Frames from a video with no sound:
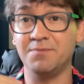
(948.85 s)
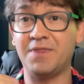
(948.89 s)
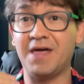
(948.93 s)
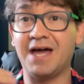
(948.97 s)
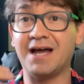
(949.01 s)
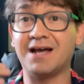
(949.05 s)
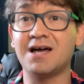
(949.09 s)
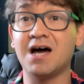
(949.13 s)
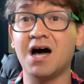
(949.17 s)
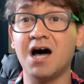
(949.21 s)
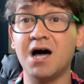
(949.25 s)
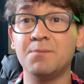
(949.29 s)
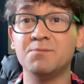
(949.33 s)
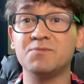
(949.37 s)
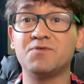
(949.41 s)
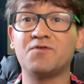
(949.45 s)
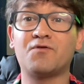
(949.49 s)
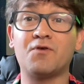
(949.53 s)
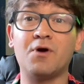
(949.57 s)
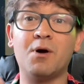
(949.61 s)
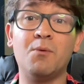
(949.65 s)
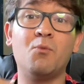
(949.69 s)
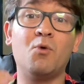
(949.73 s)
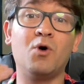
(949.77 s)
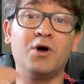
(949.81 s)
that comes
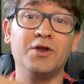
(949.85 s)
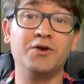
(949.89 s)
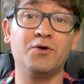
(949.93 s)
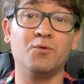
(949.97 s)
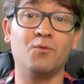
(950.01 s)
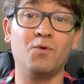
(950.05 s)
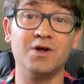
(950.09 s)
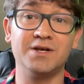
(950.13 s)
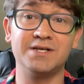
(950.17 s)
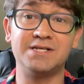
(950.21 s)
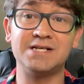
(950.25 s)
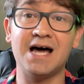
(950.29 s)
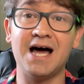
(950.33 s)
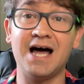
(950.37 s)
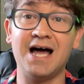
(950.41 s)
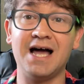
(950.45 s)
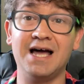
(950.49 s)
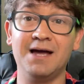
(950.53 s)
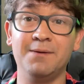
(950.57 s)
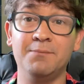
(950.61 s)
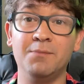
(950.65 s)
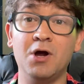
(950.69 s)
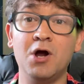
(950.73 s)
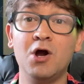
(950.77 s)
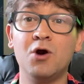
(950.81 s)
from one-to-one
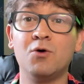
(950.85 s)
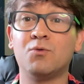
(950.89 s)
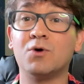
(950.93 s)
time,